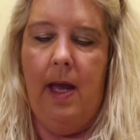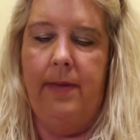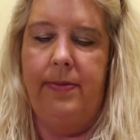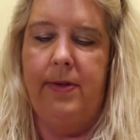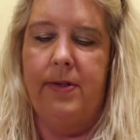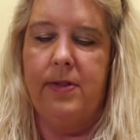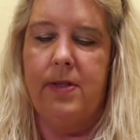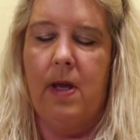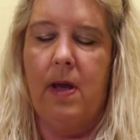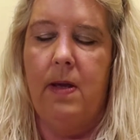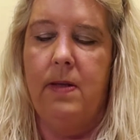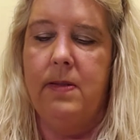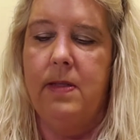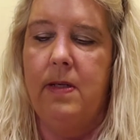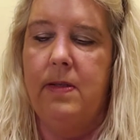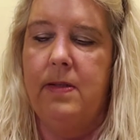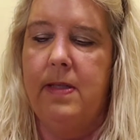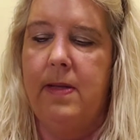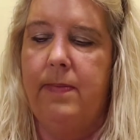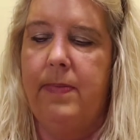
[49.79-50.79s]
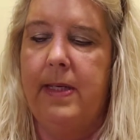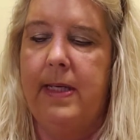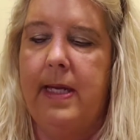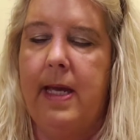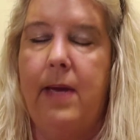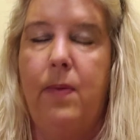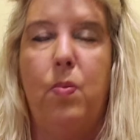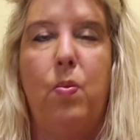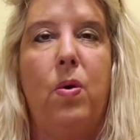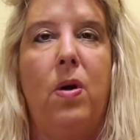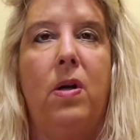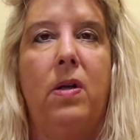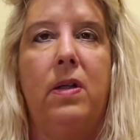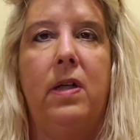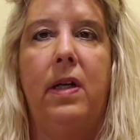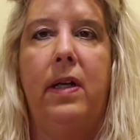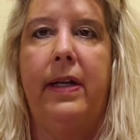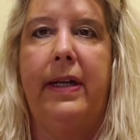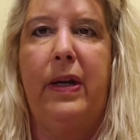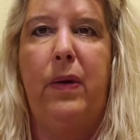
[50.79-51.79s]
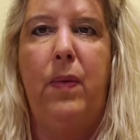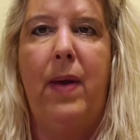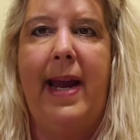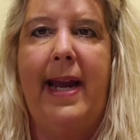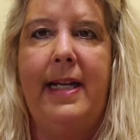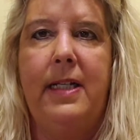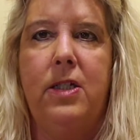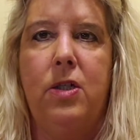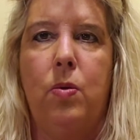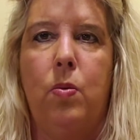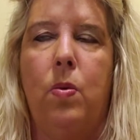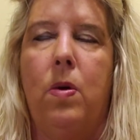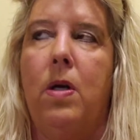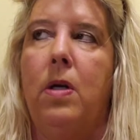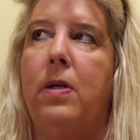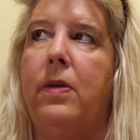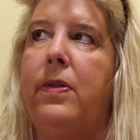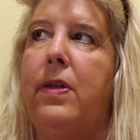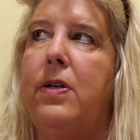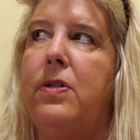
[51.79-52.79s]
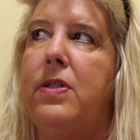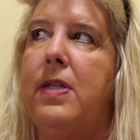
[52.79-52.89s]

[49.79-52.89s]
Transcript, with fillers: There's also something at work. You hate to work.